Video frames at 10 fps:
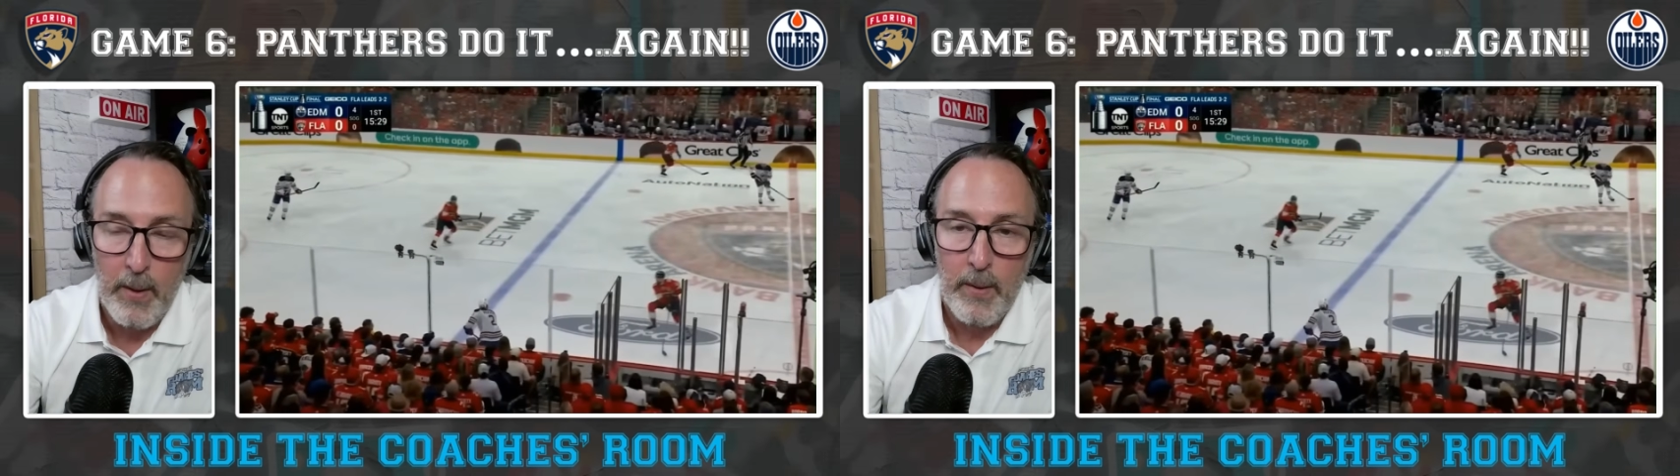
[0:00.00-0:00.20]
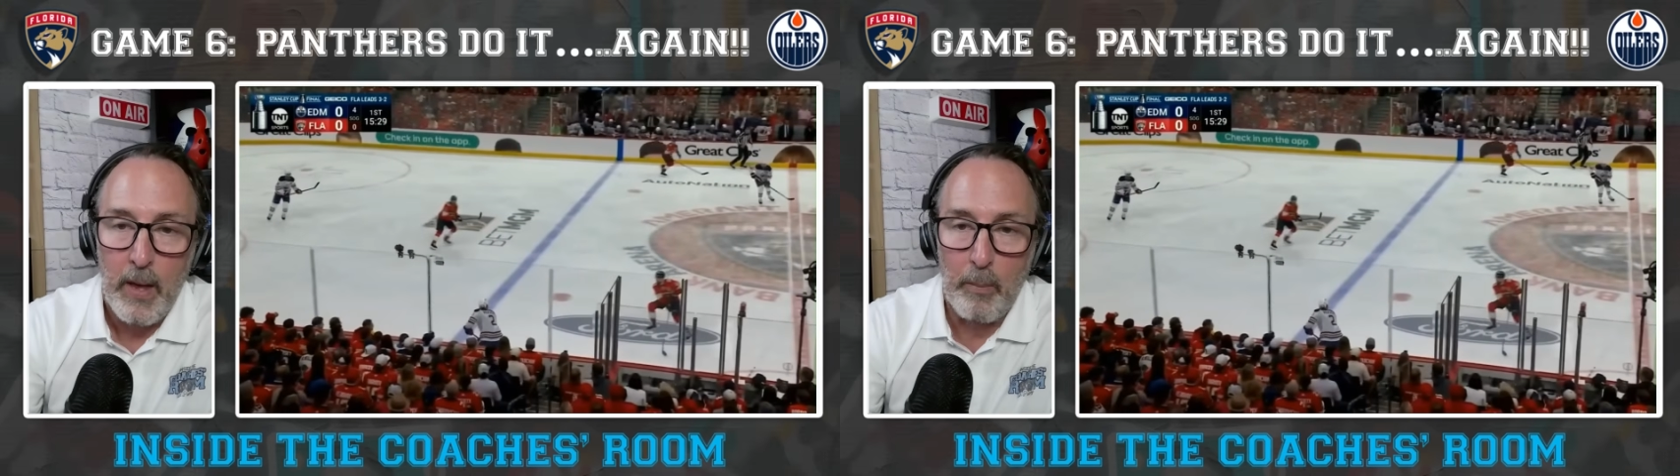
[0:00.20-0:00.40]

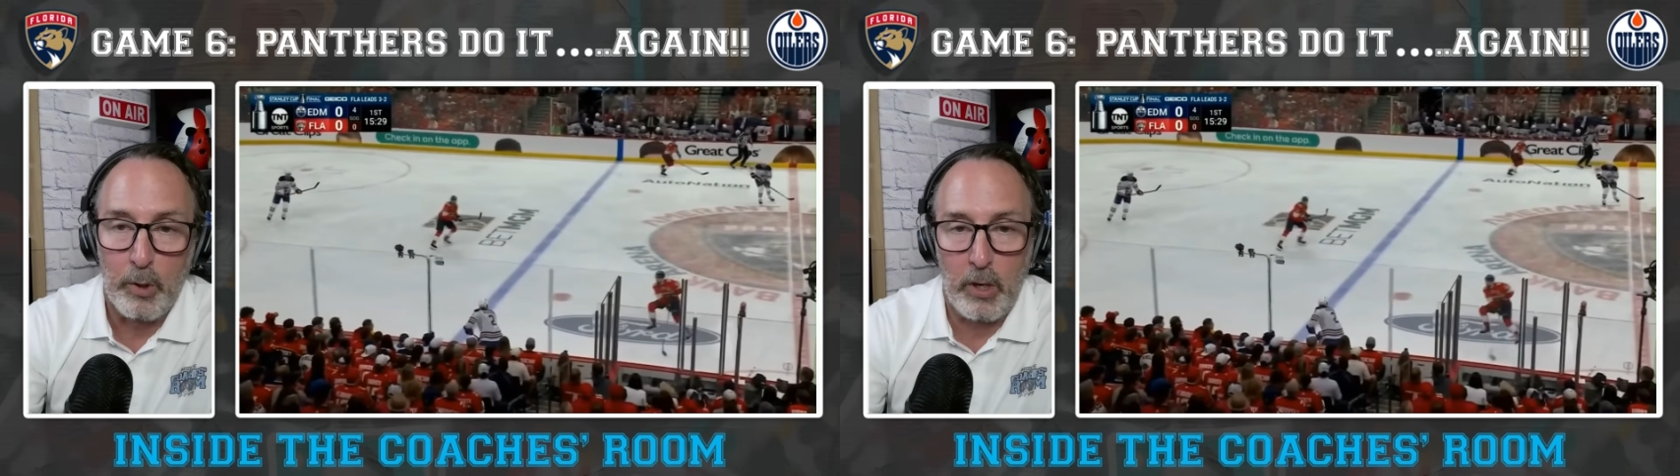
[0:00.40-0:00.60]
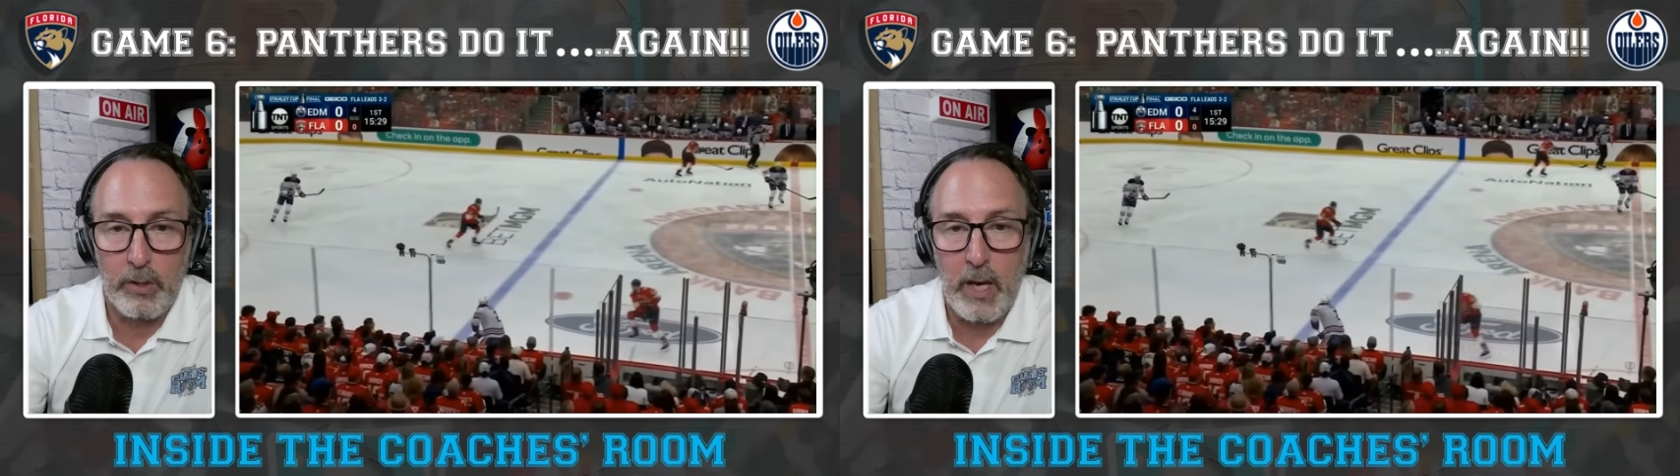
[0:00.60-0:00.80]
And
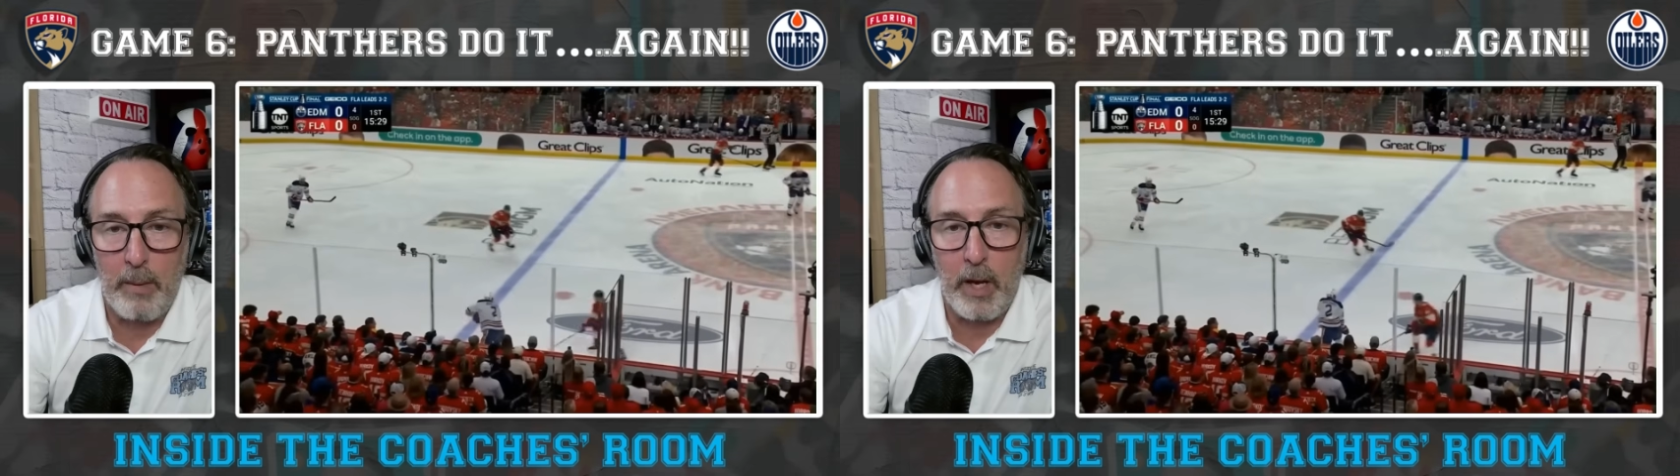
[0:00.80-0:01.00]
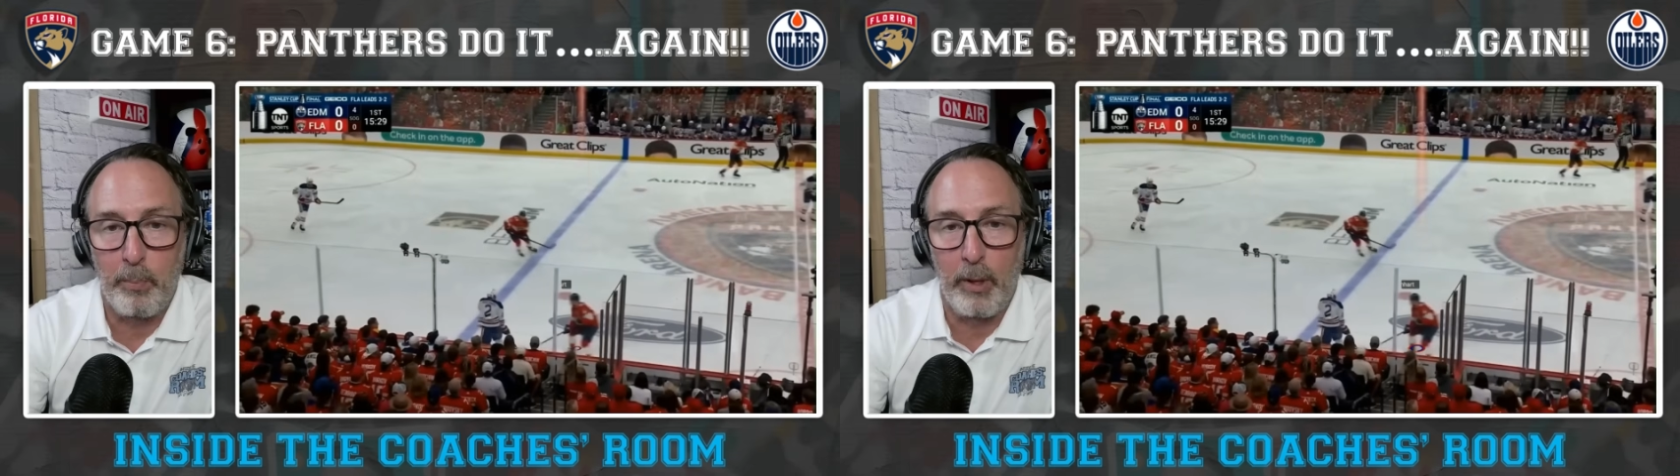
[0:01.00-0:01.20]
Bouchard's got to
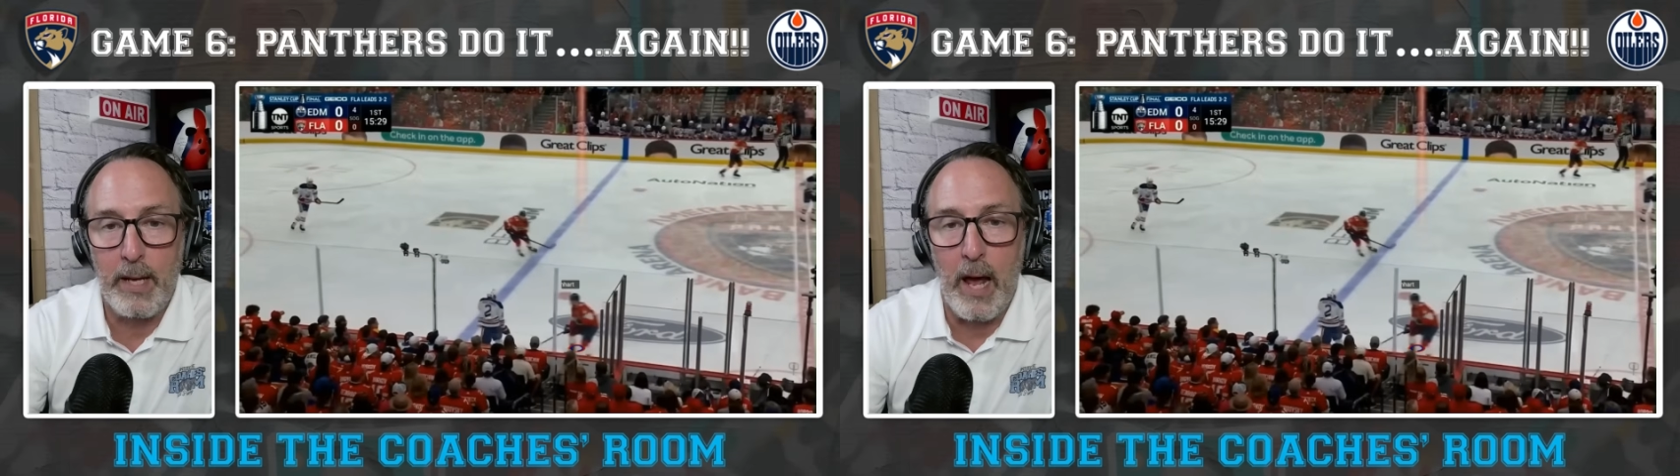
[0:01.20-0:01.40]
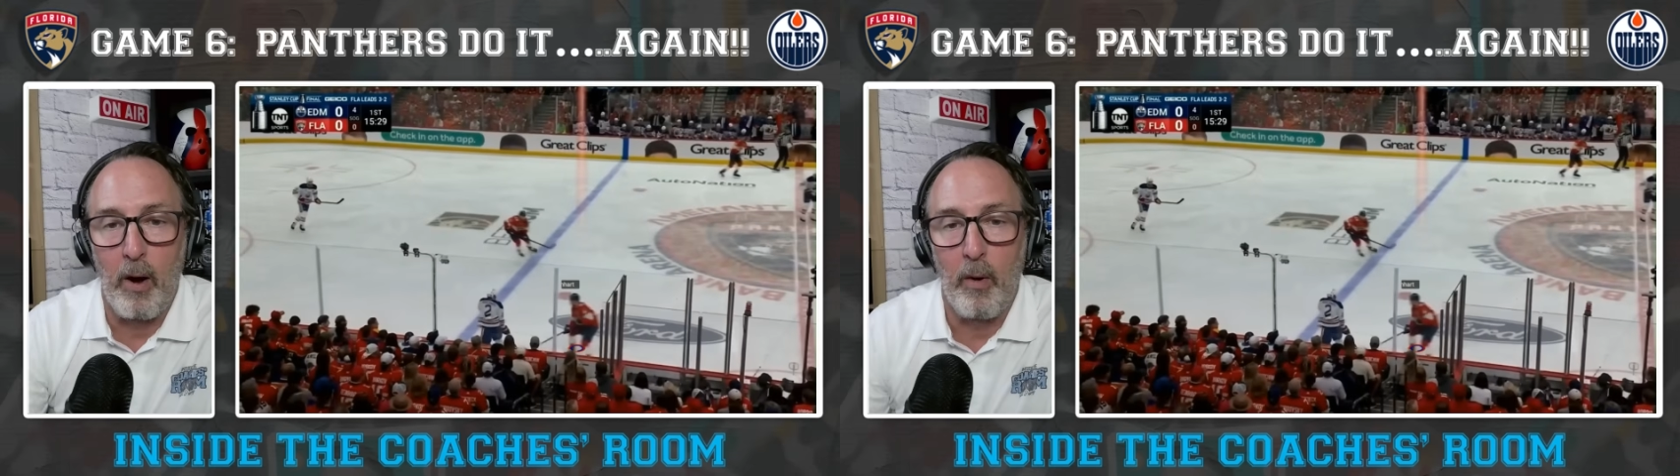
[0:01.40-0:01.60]
make a play
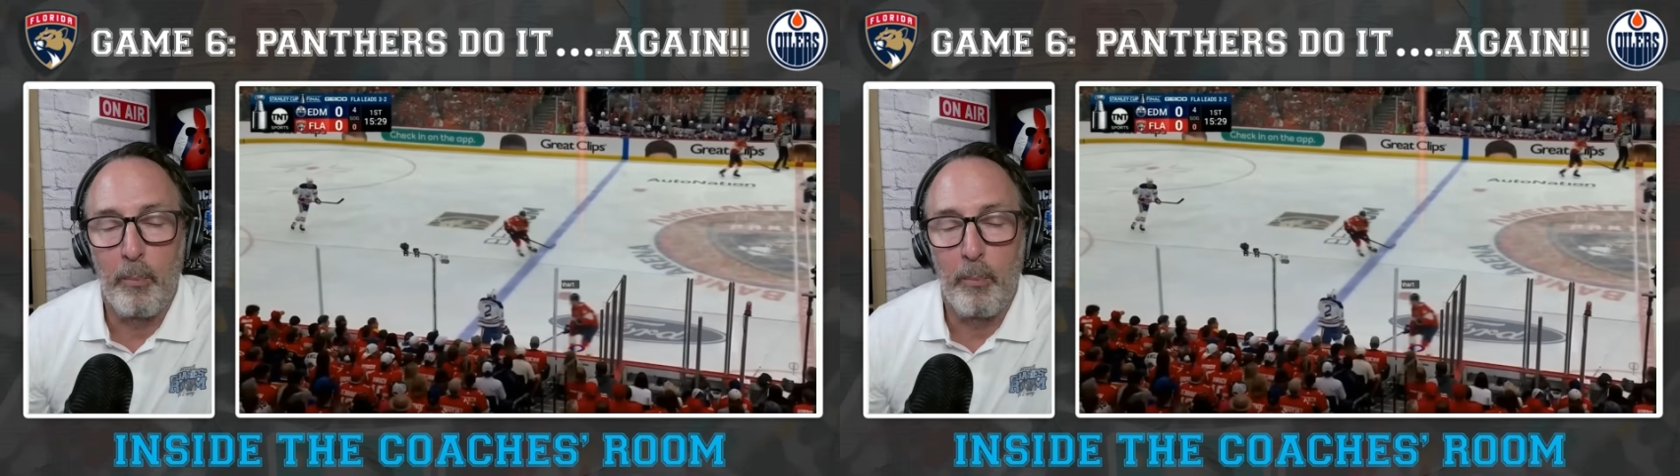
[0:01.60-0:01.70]
now